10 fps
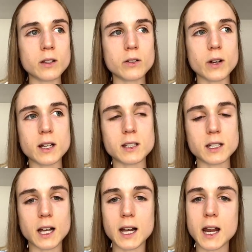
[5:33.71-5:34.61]
tries
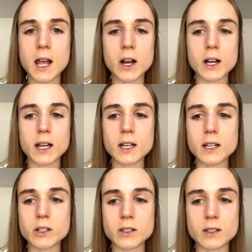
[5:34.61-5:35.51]
to guide
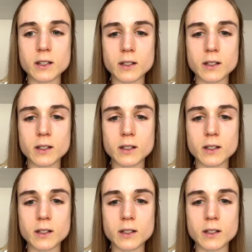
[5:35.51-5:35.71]
Harriet just in